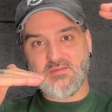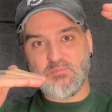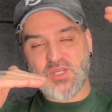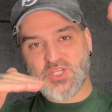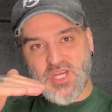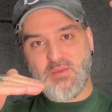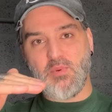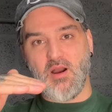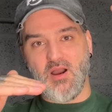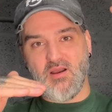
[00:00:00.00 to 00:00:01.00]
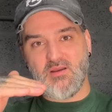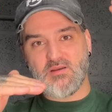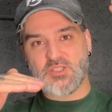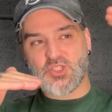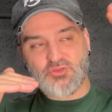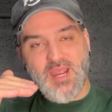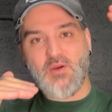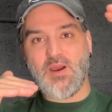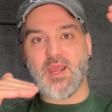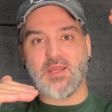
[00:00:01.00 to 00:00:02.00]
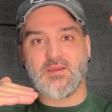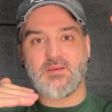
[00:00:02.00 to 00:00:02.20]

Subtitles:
Be cheaper straight away.